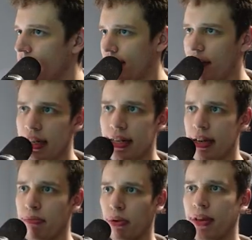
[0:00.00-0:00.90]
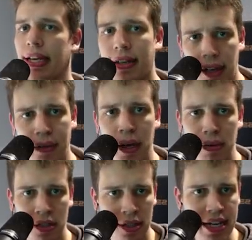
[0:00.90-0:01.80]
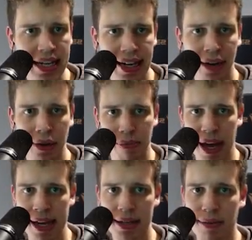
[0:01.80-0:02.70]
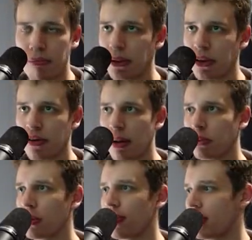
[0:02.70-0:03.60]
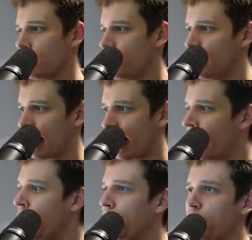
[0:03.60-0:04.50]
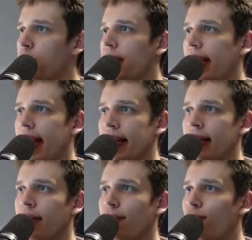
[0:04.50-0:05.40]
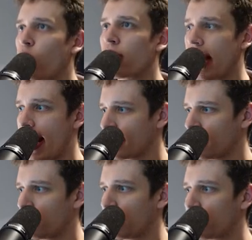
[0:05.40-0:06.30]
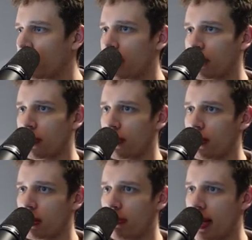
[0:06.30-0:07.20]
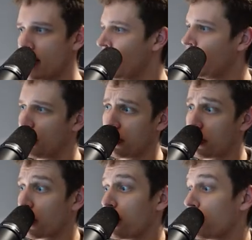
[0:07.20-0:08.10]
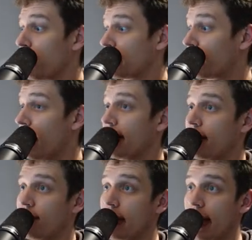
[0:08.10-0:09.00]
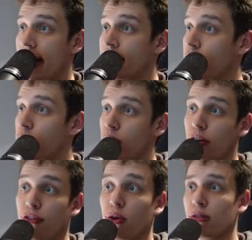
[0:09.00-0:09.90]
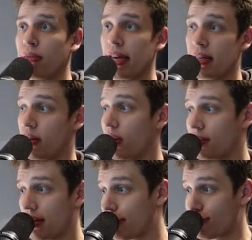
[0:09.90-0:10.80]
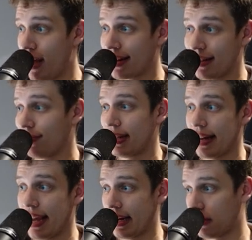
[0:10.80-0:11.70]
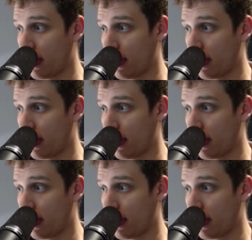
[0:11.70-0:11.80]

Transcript: It's very simple. They got away with sneaking out a base, build a crap ton of SCVs there. While you were getting four gases before you got your third base, you took your third base relatively late. You took your fourth base, honestly, relatively late as well.